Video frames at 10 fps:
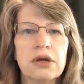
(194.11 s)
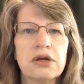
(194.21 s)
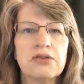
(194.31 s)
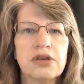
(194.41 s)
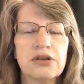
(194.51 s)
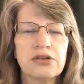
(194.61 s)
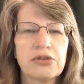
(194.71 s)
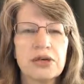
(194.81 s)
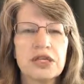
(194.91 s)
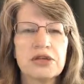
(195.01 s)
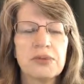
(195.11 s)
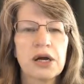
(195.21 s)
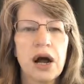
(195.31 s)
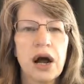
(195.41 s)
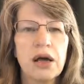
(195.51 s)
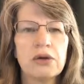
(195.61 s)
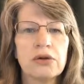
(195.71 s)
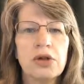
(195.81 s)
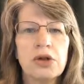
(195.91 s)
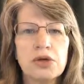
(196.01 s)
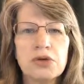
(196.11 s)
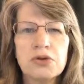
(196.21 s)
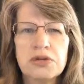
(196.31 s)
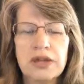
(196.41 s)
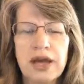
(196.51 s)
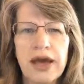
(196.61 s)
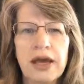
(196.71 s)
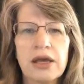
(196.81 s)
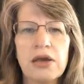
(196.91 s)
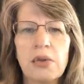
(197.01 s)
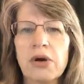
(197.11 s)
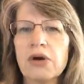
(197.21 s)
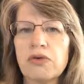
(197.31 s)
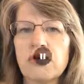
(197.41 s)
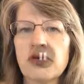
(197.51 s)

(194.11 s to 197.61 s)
Senator Mitch McConnell, you say you want to